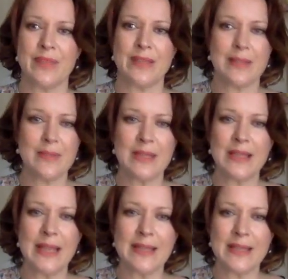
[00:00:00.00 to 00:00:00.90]
Something
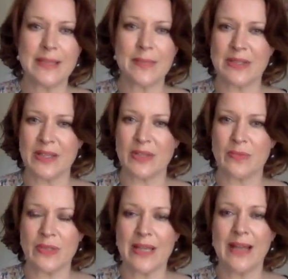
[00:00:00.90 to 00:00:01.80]
like this
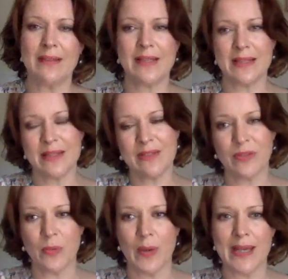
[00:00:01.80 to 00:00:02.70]
position was held in
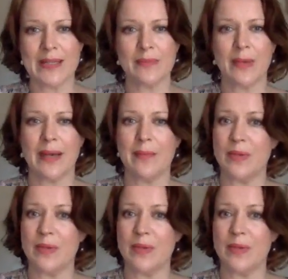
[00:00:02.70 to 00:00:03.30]
different ways by